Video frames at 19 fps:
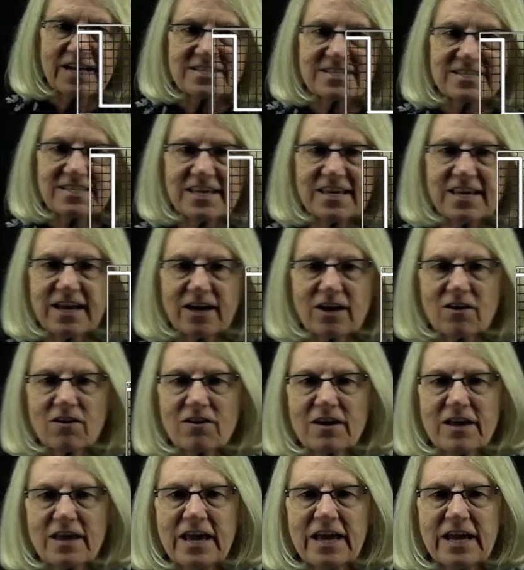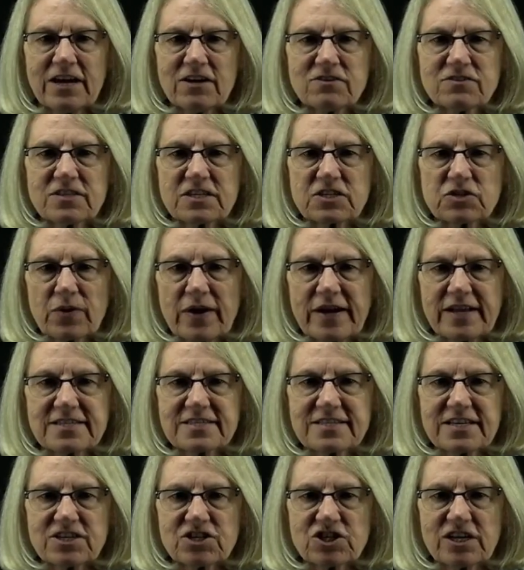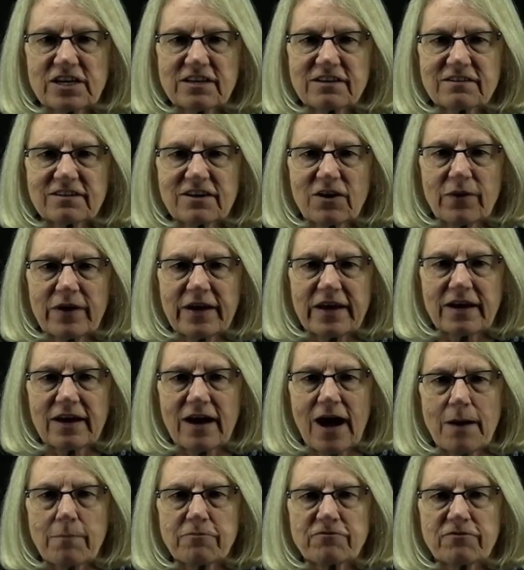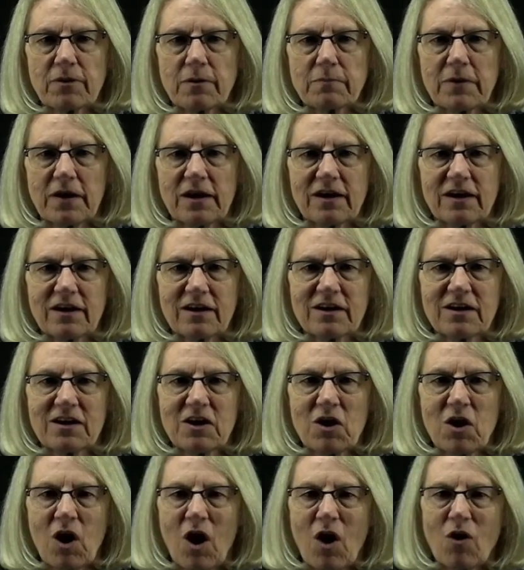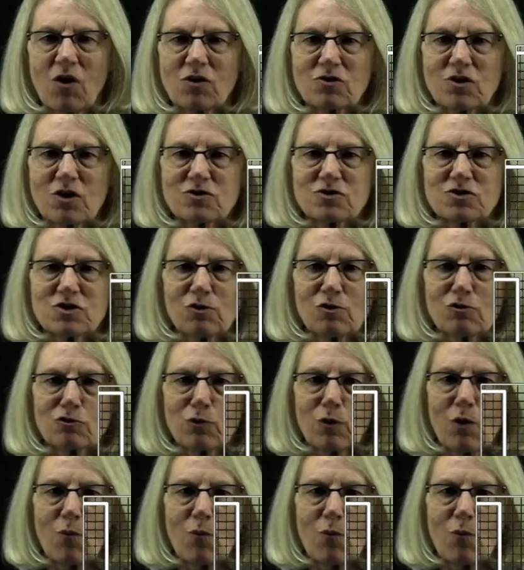see here. Here's the transition going up from a 0 to a